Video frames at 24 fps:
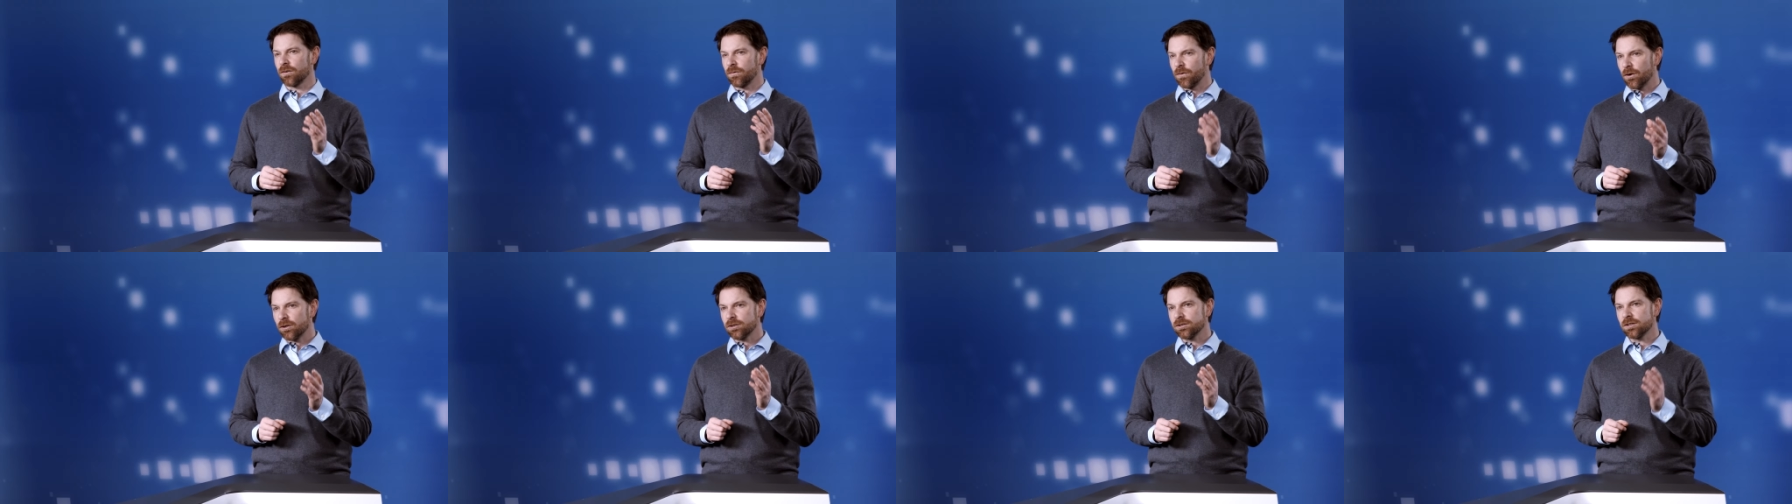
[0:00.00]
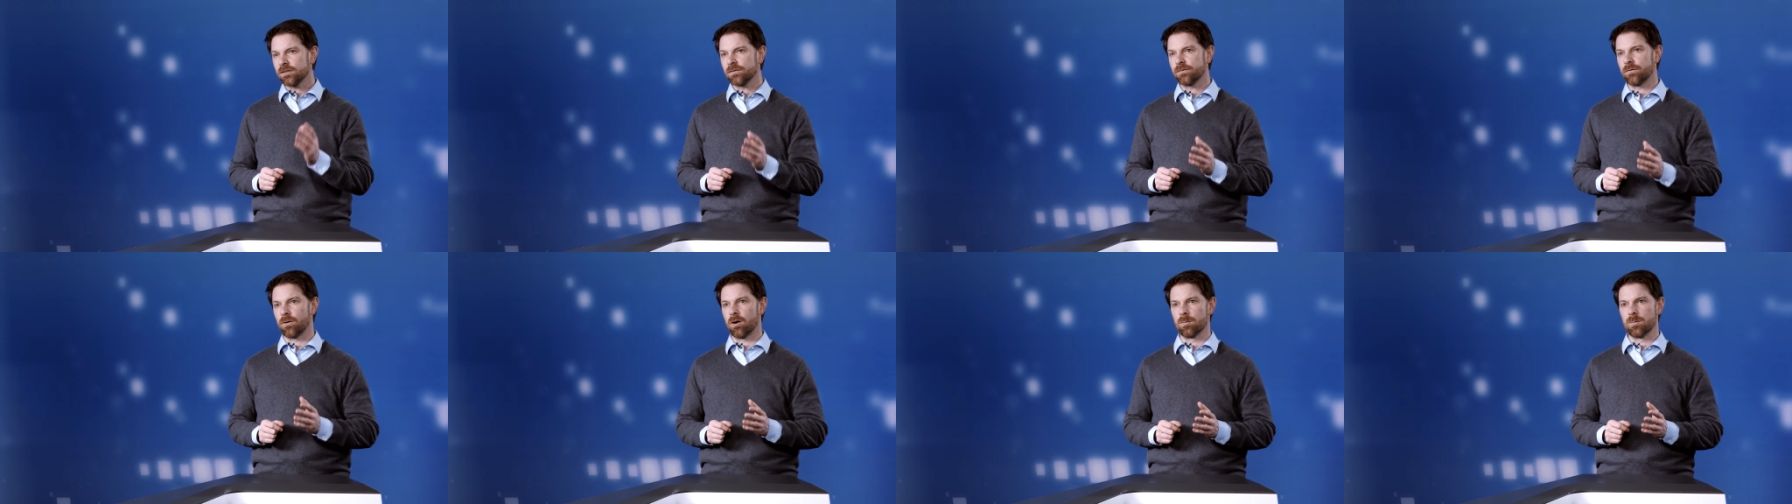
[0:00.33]
first
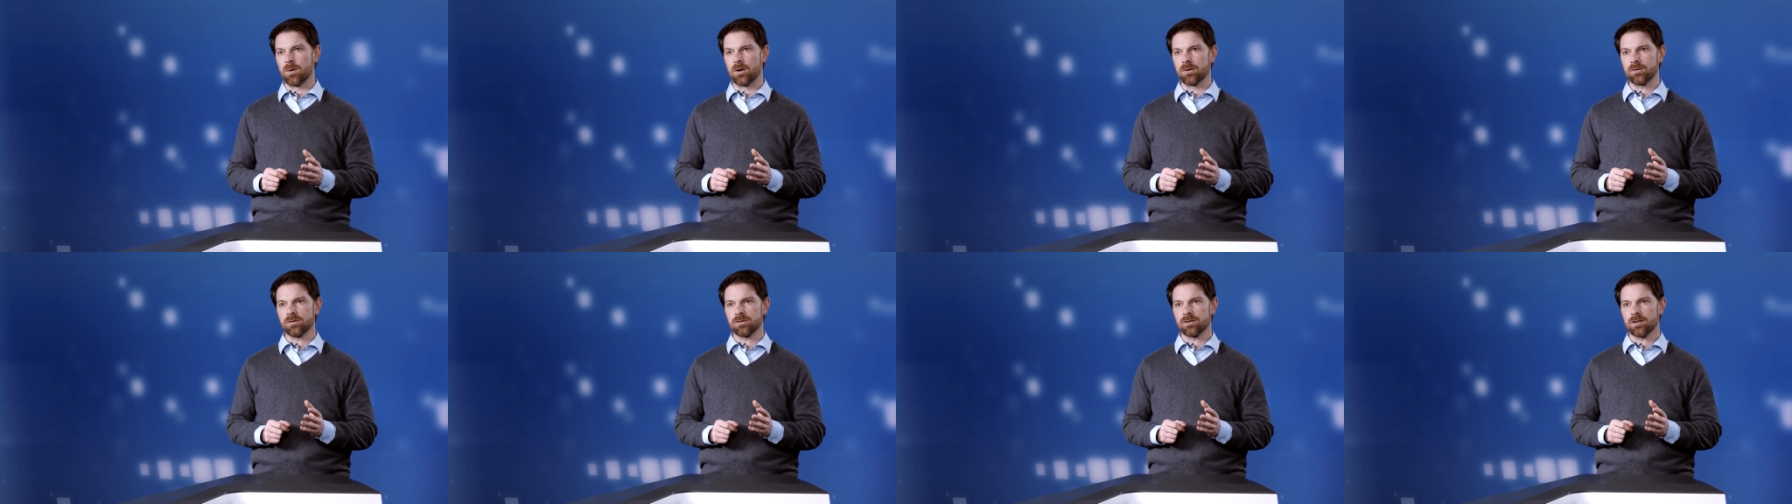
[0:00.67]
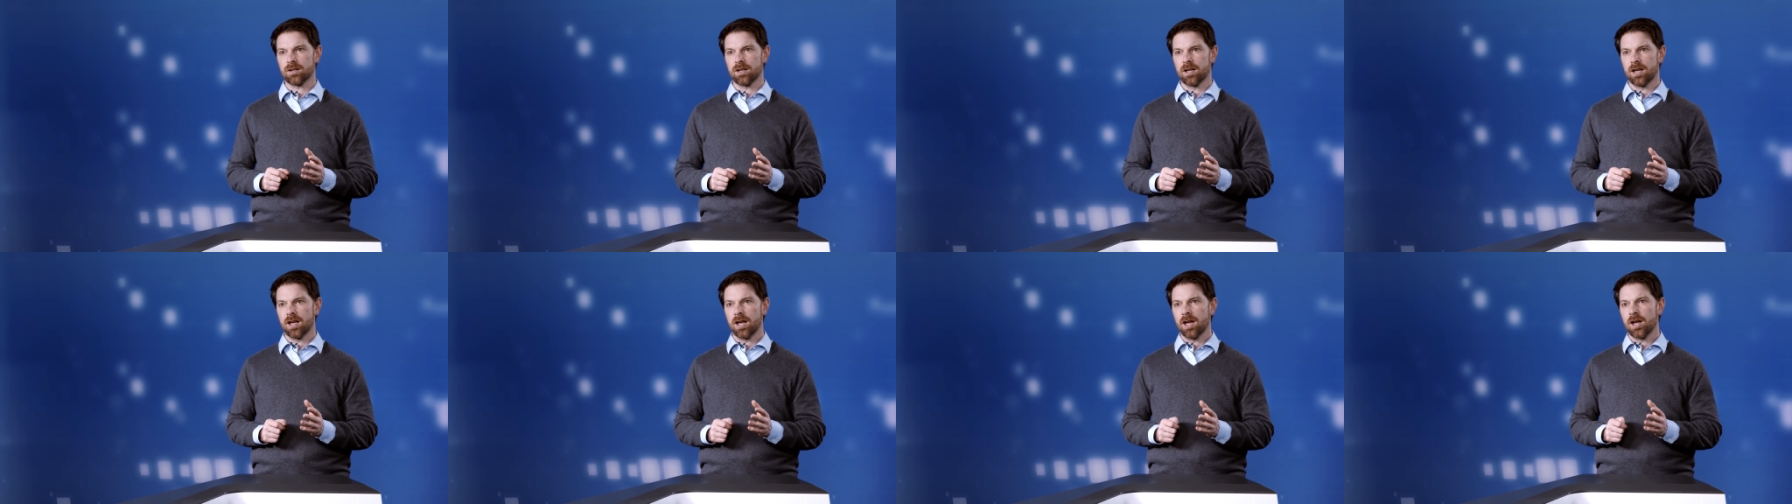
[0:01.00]
and foremost,
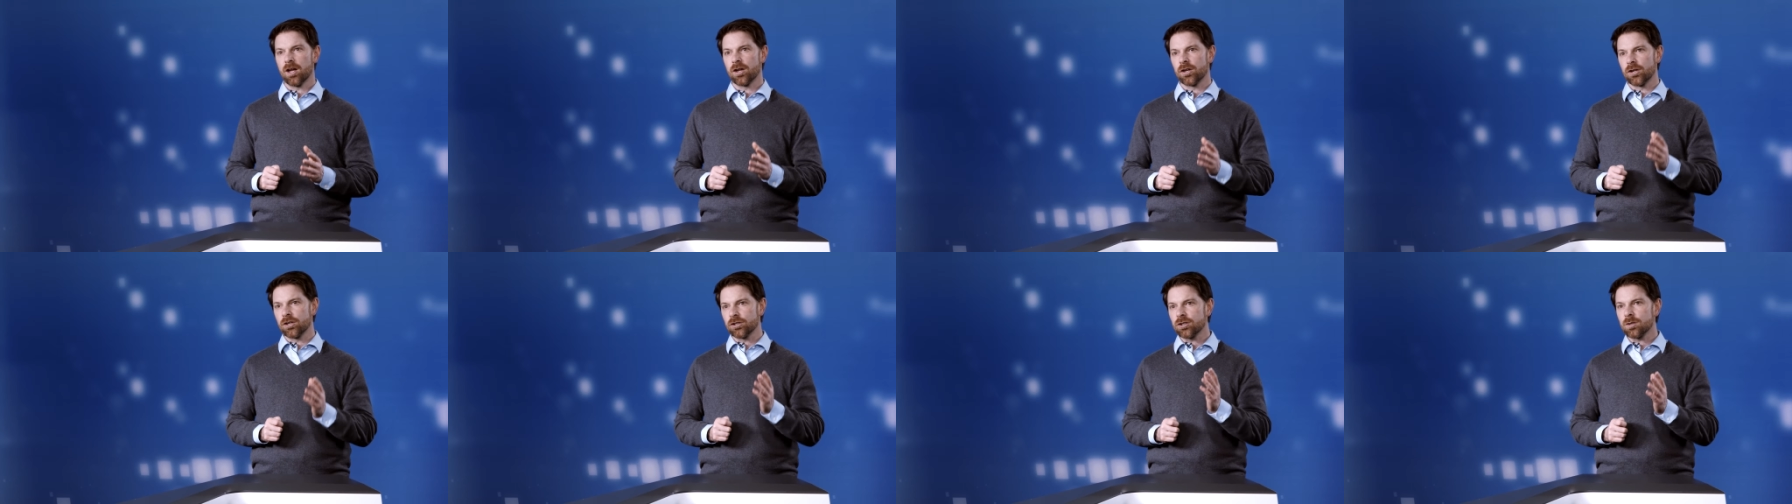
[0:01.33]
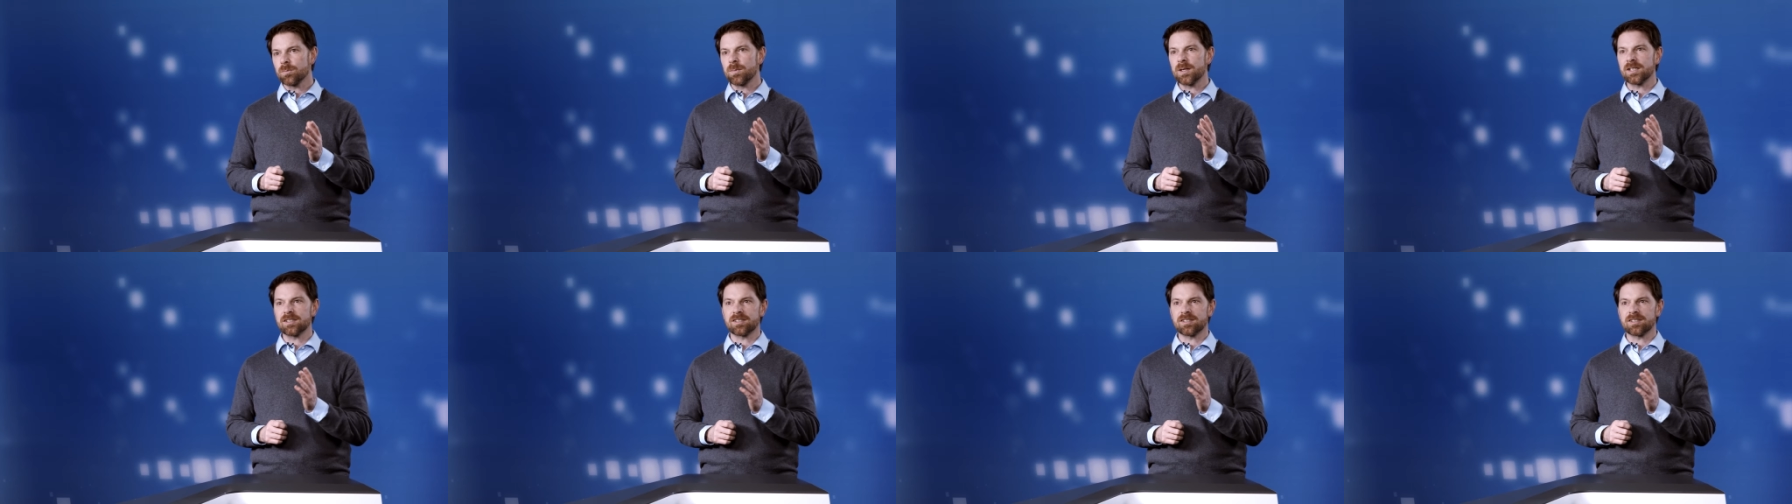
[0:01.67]
you should be